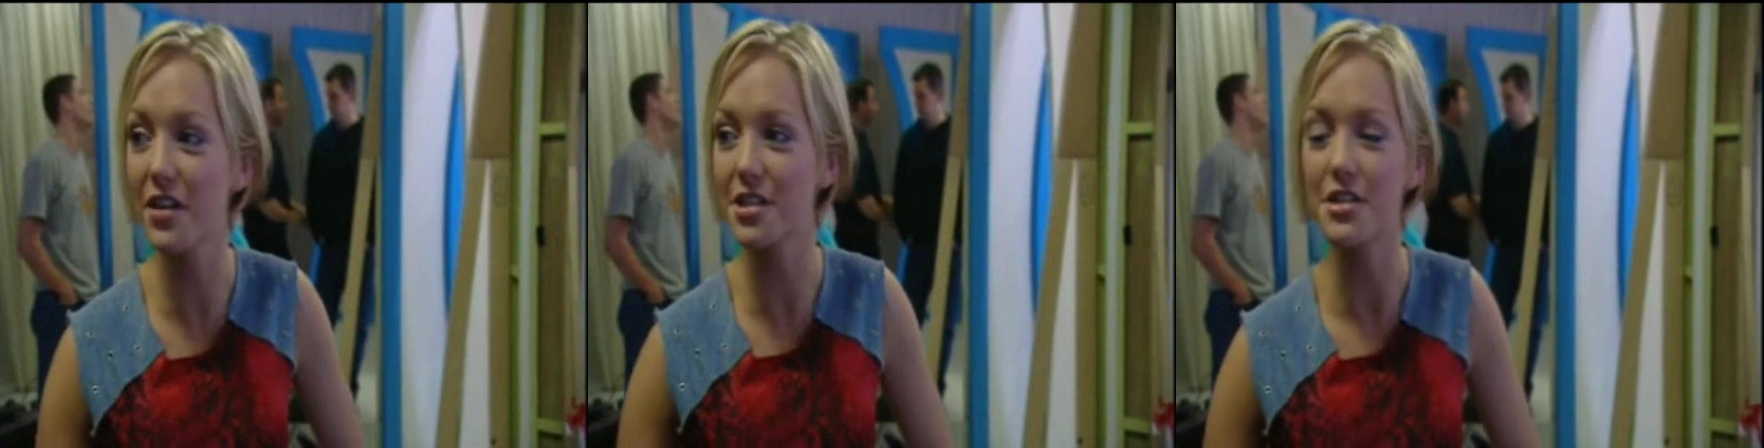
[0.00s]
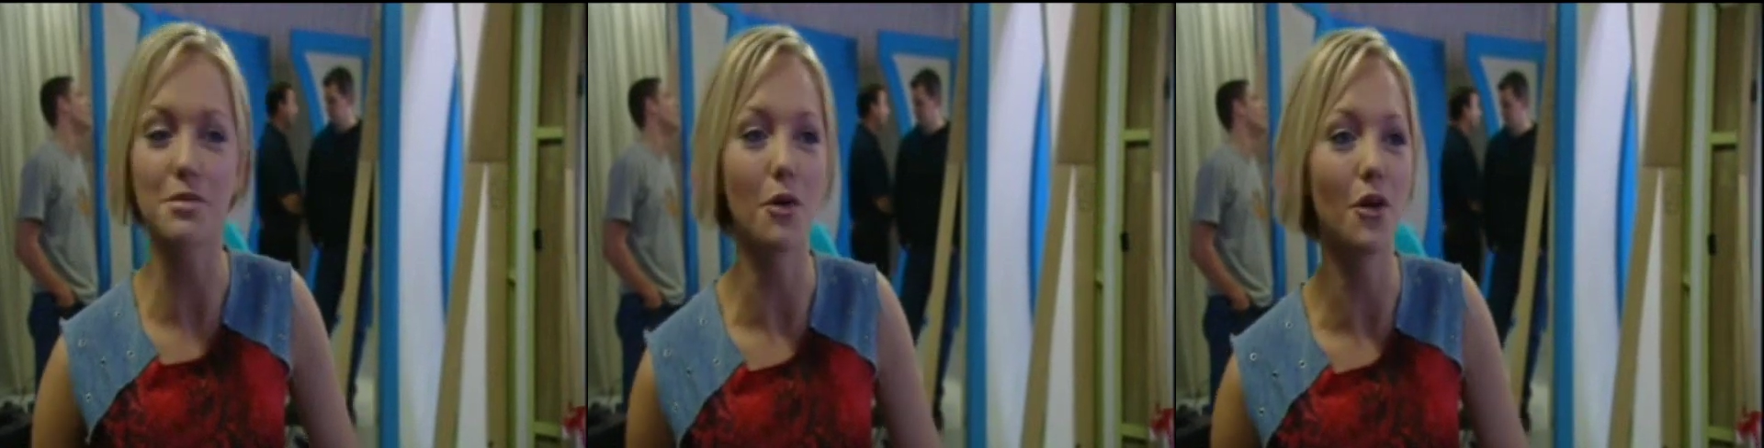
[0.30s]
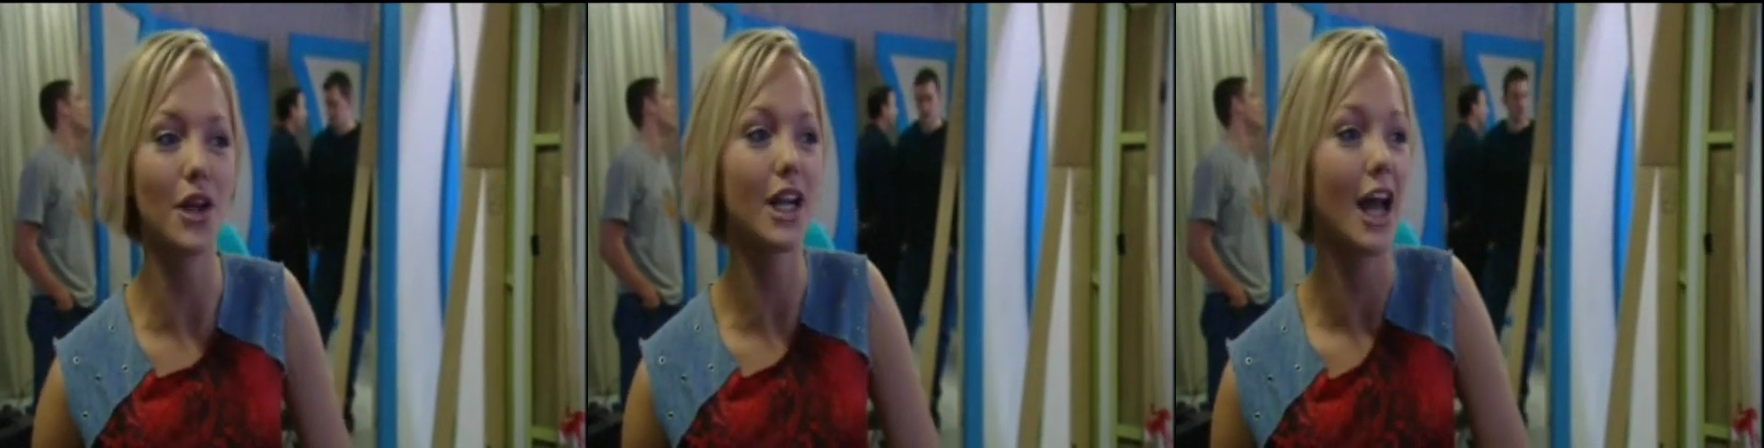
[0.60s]
finished this
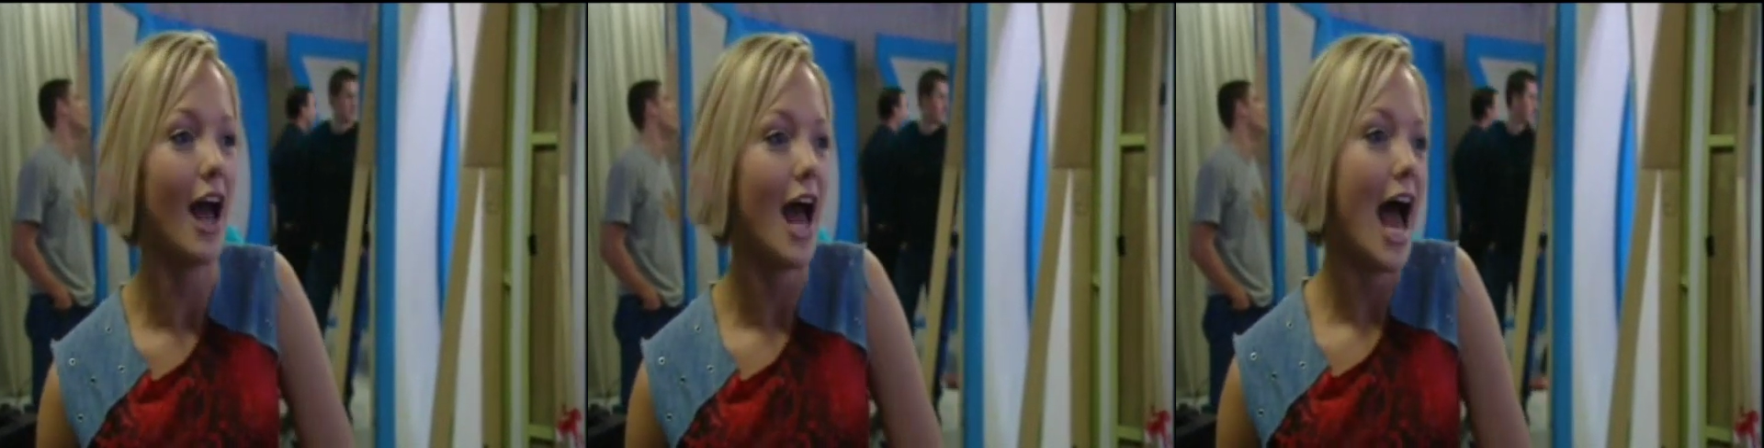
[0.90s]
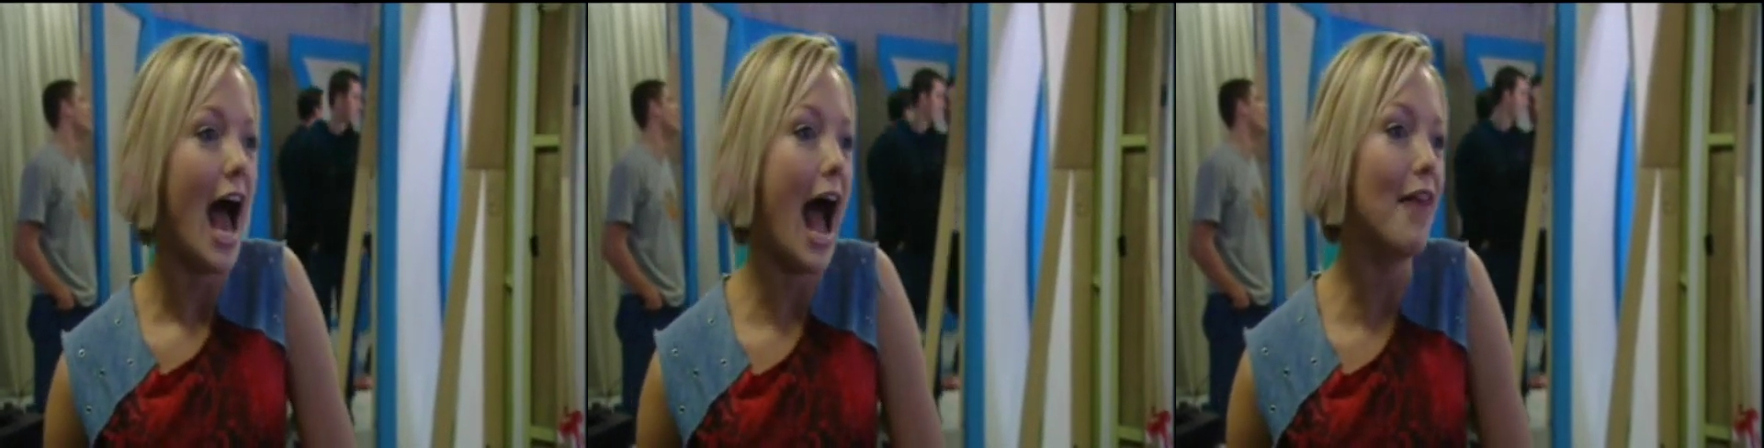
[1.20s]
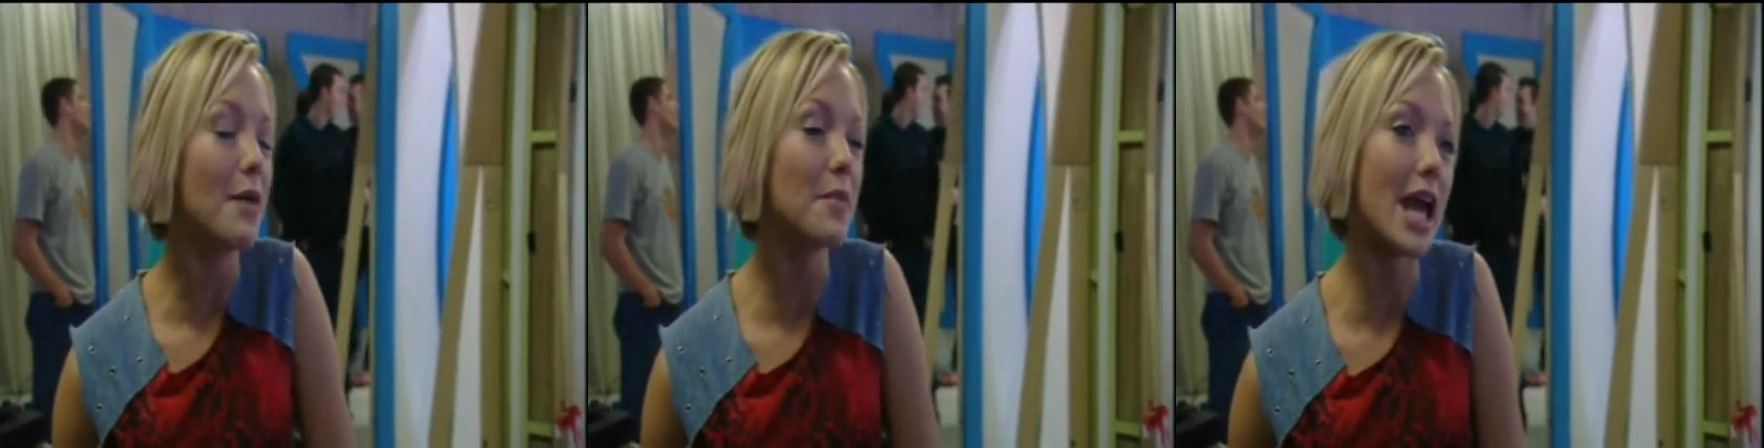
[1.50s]
morning,
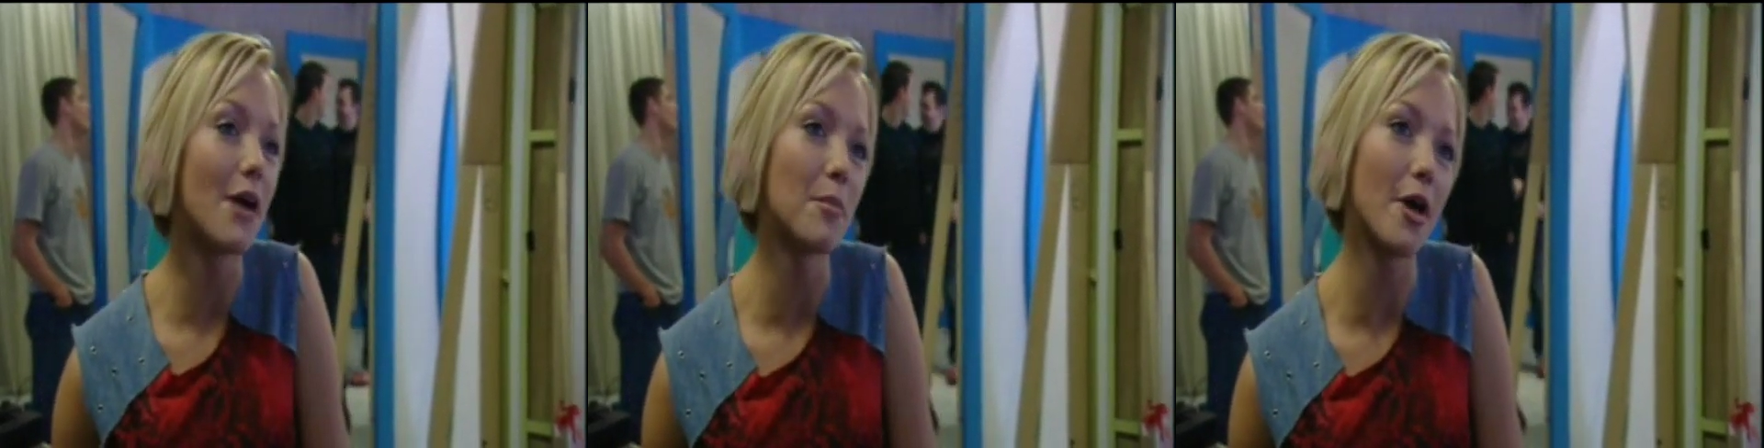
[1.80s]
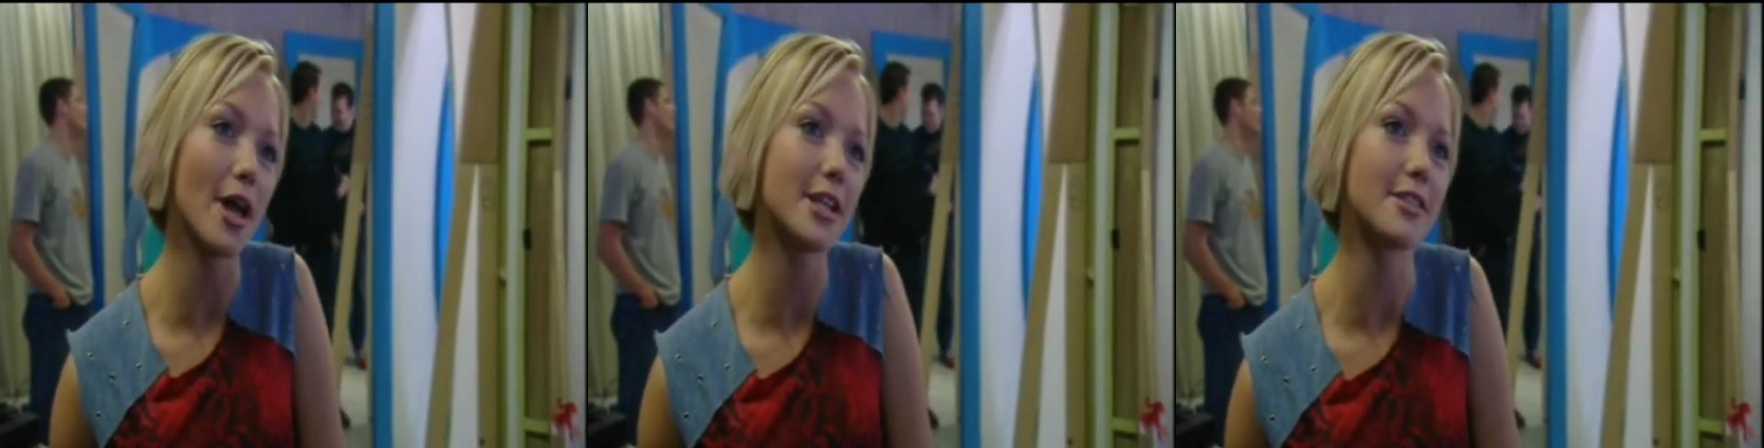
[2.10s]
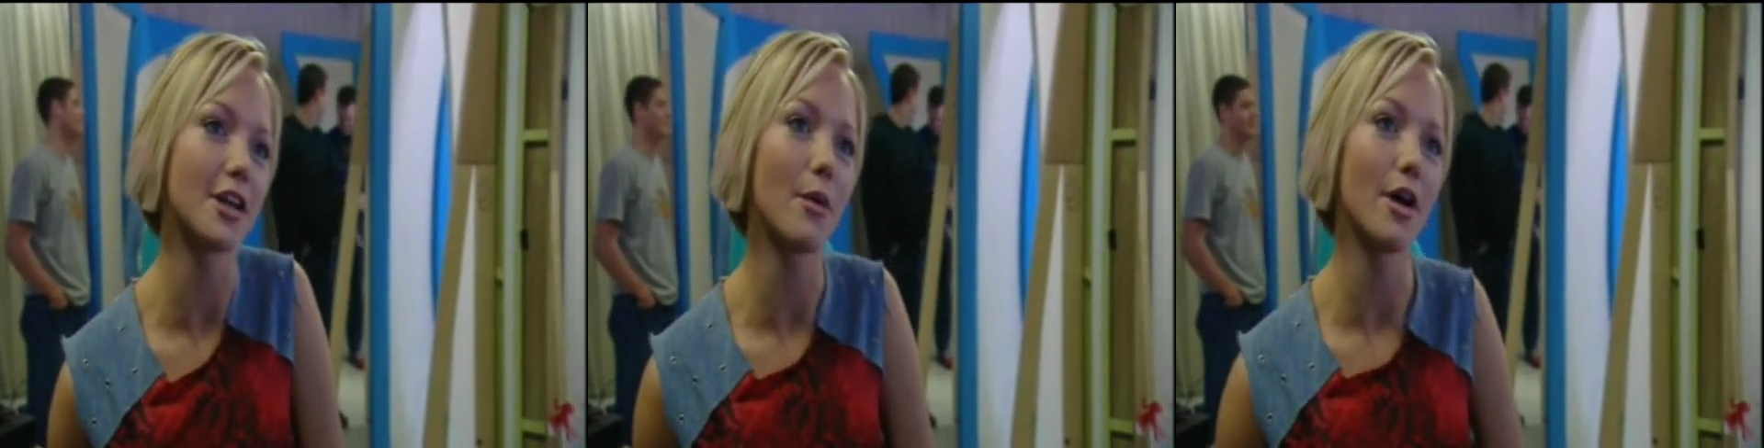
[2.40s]
and then we get on
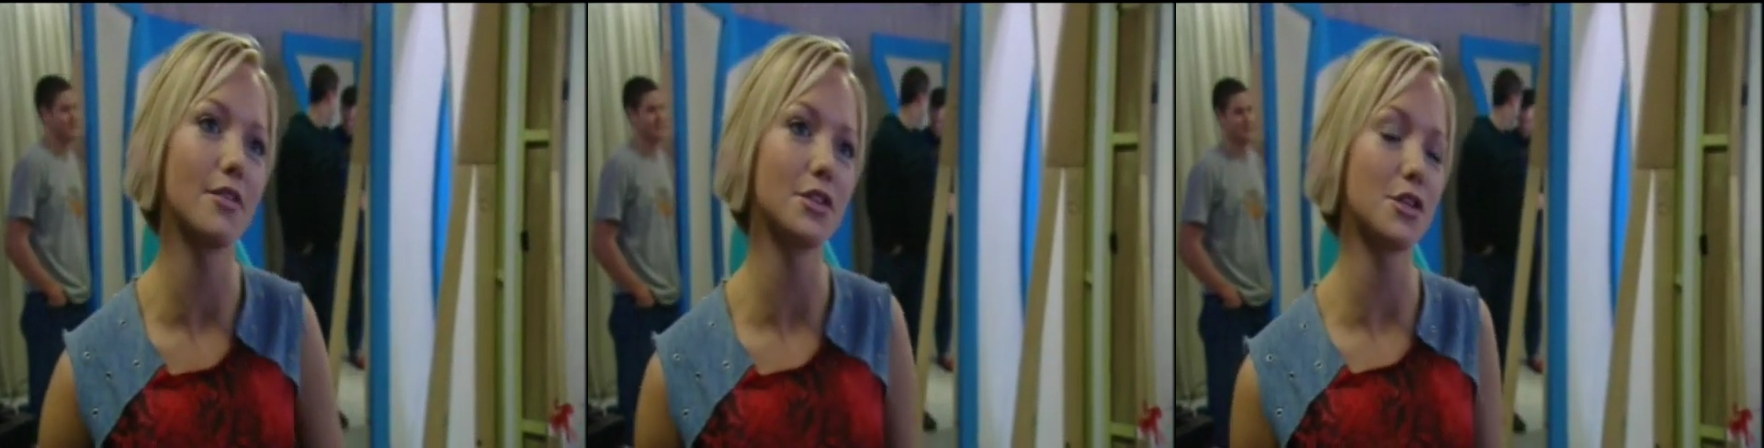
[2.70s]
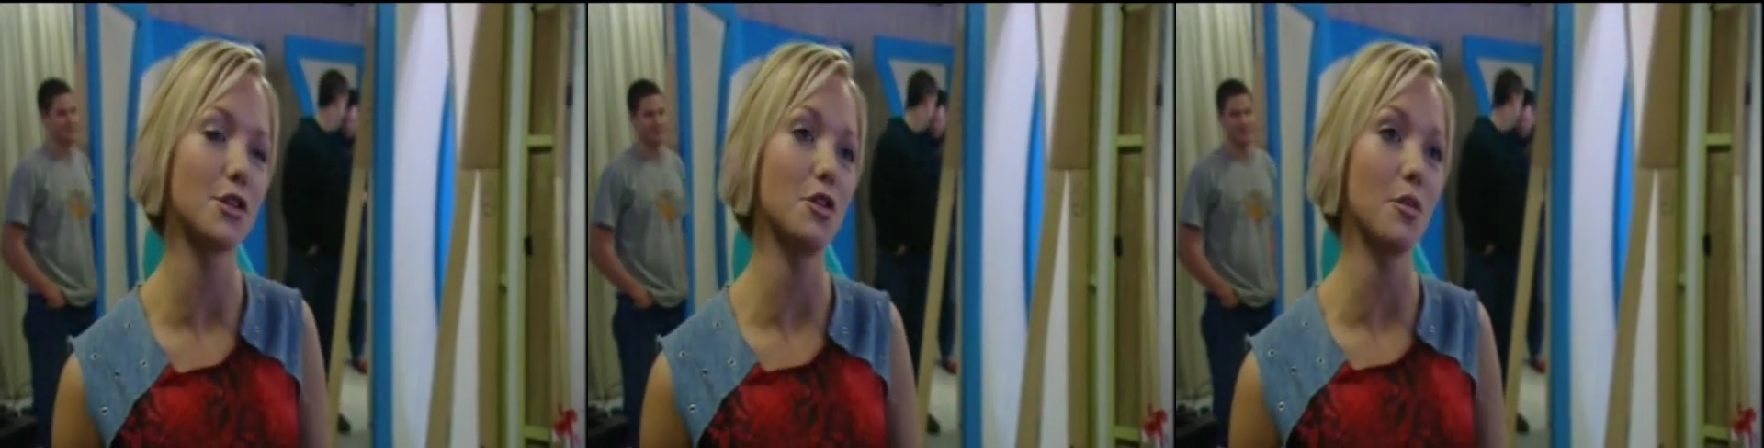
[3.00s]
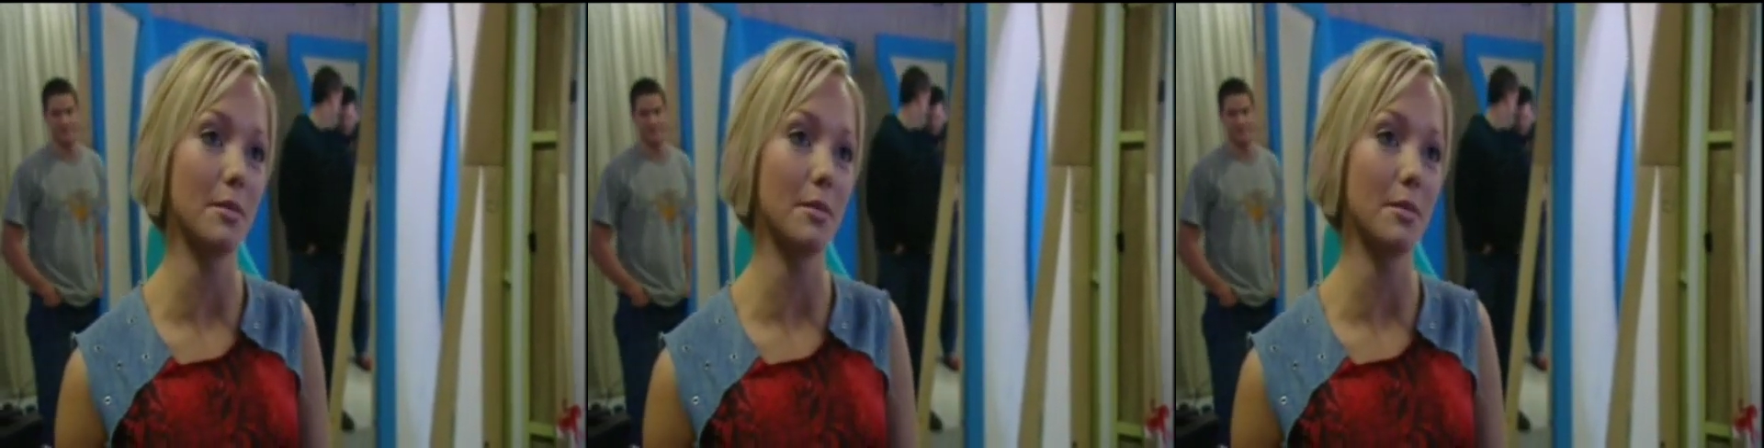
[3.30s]
bikes and go over to the